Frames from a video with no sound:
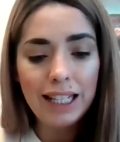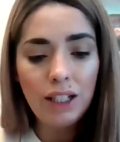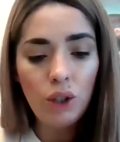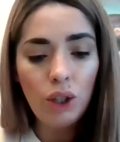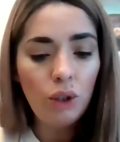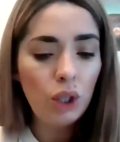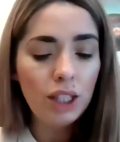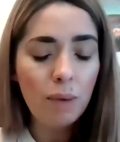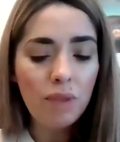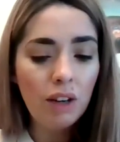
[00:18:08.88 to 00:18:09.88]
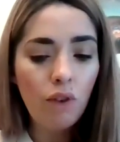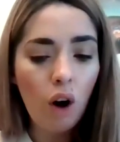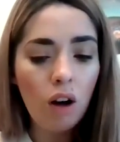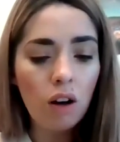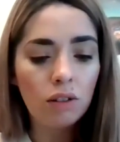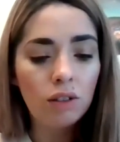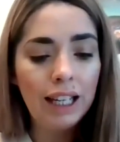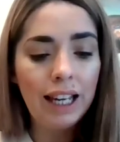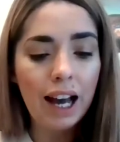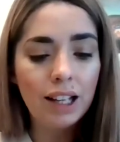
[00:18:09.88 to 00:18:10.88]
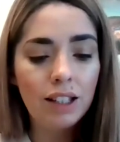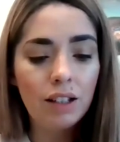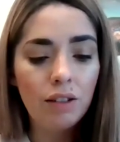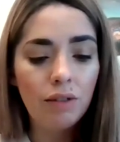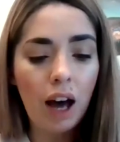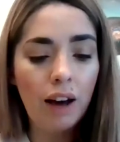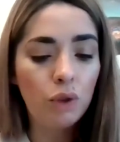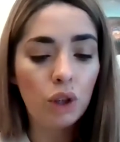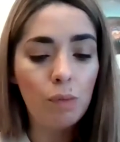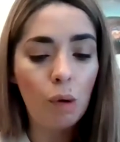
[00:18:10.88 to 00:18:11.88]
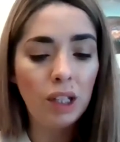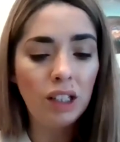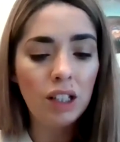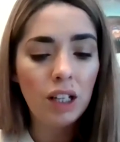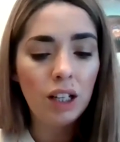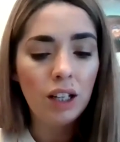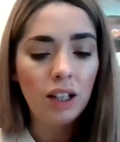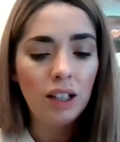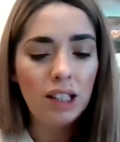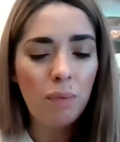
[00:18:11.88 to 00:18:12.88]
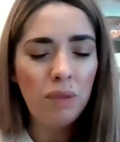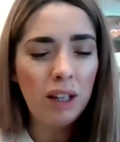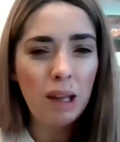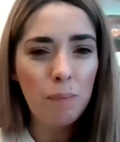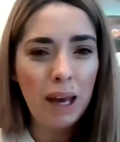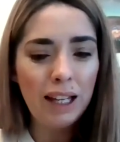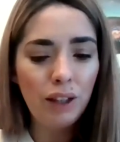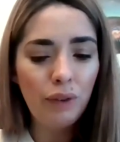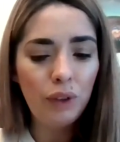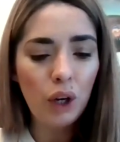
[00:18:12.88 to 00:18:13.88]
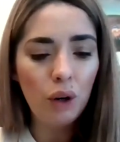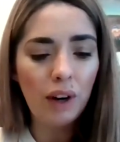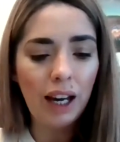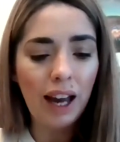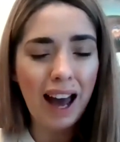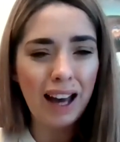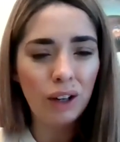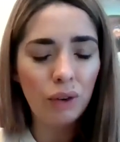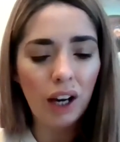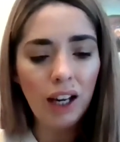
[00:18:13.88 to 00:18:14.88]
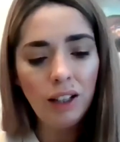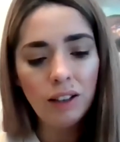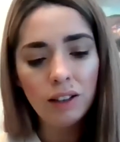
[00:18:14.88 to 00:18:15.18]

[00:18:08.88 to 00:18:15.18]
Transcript: Did you do something wrong? He asked after a moment. Something that made the Fury angry?